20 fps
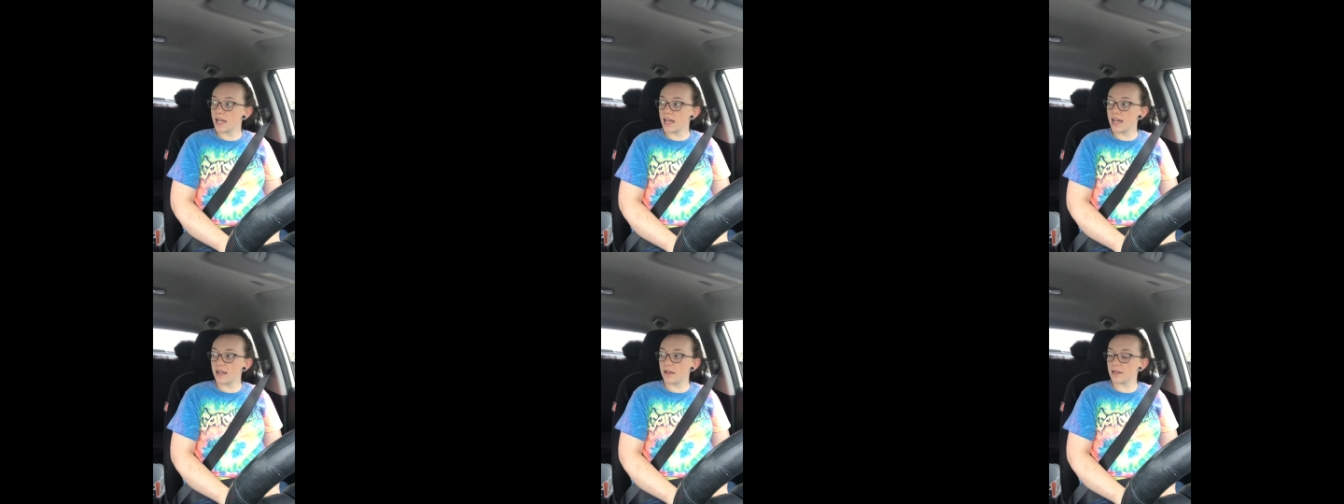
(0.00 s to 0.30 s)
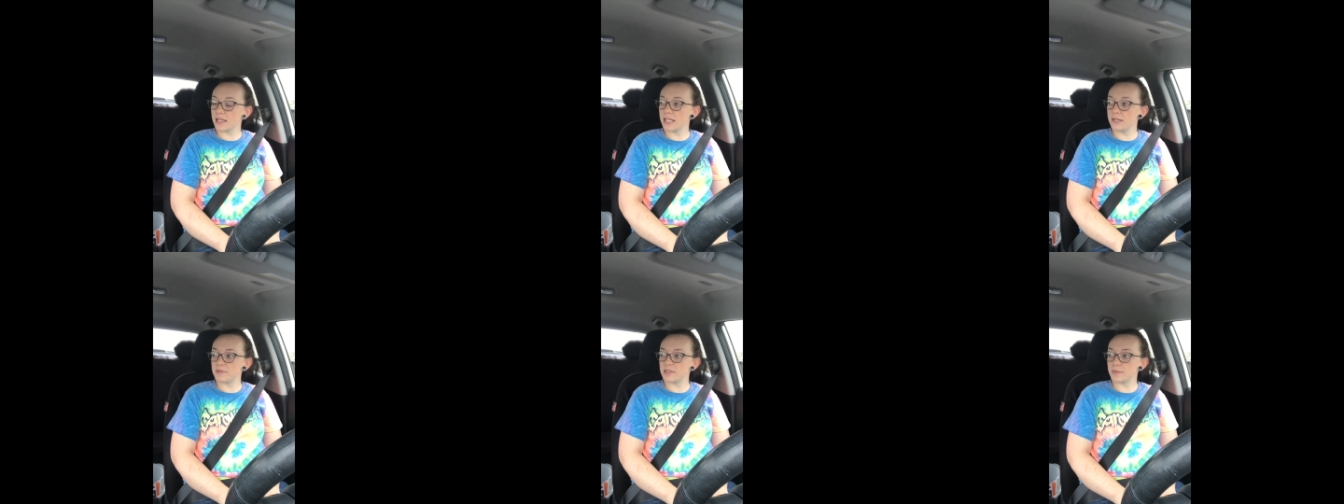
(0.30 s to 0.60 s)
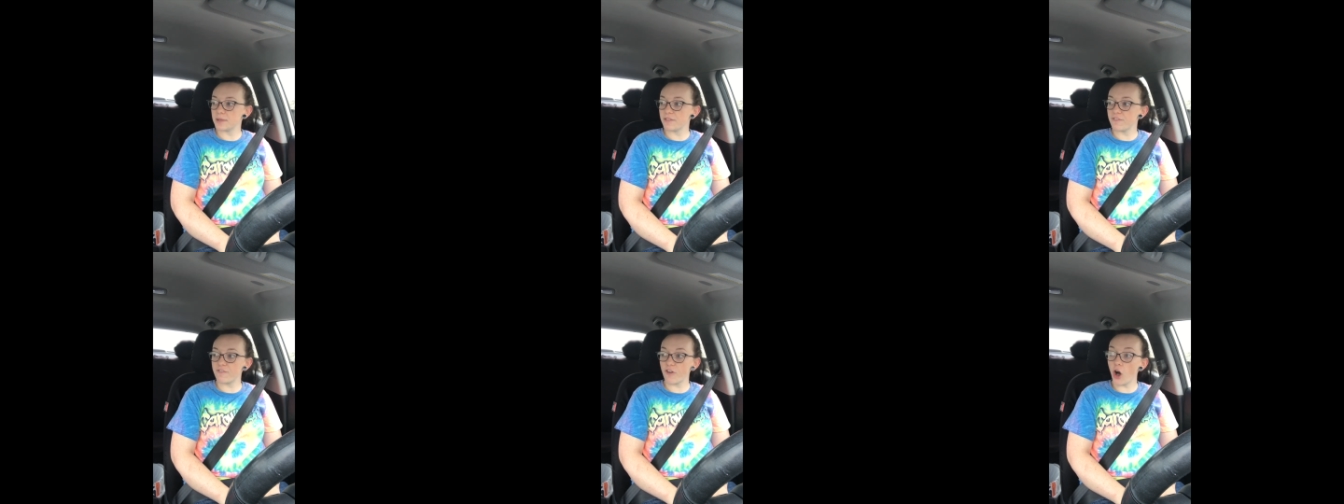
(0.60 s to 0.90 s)
and it
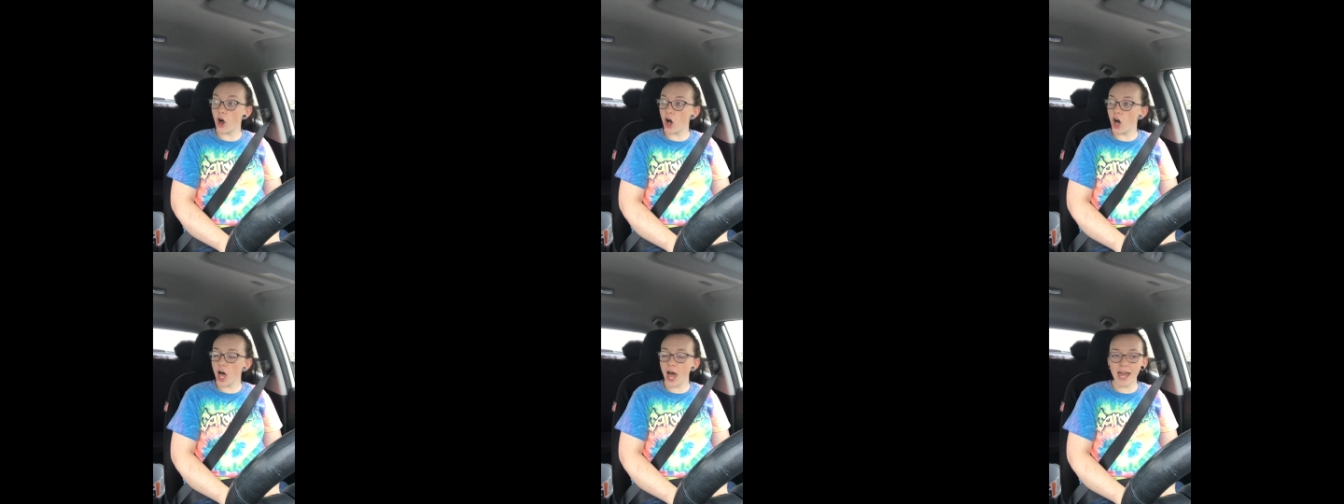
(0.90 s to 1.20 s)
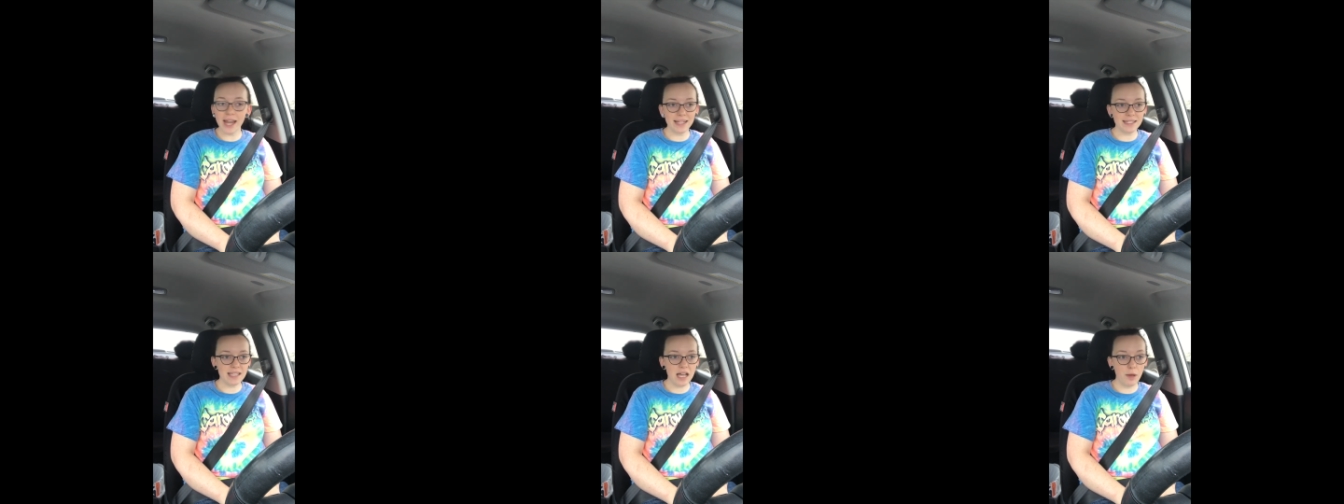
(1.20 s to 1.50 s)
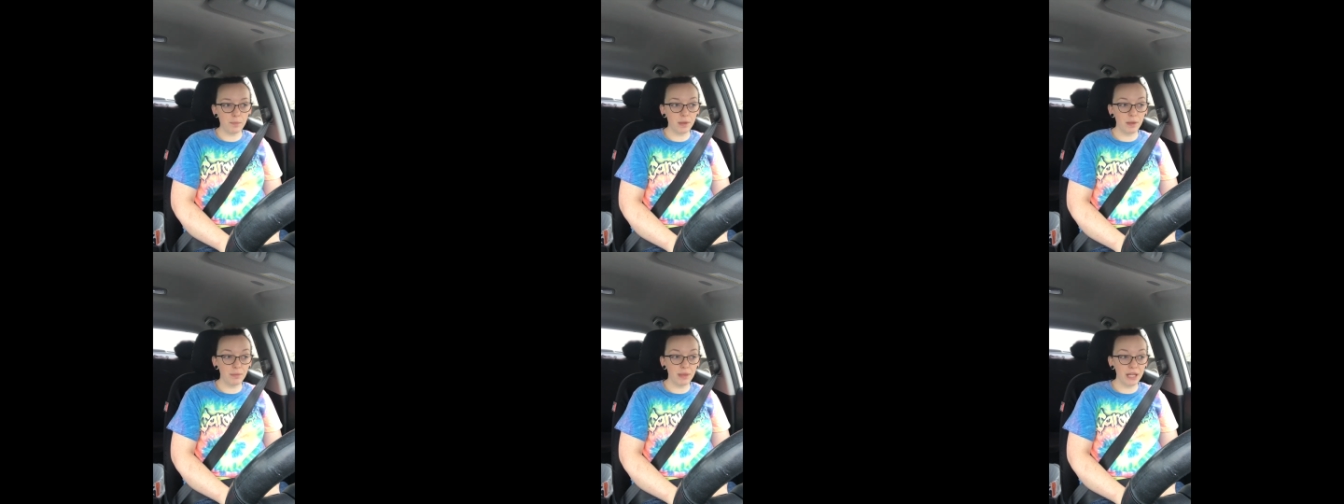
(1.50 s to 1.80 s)
keeps me full and it's
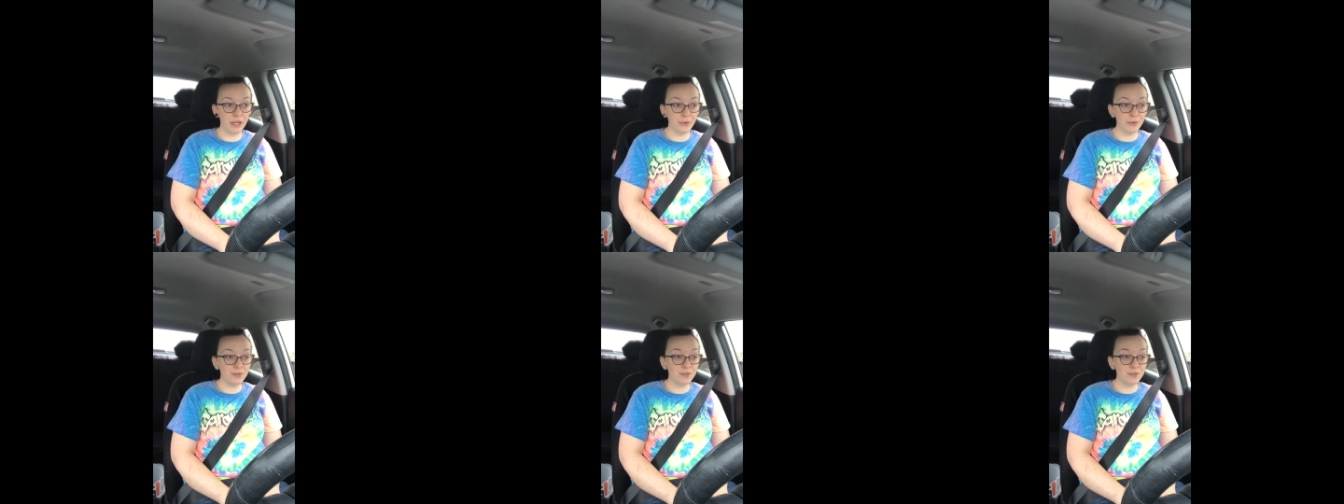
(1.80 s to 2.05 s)
helping me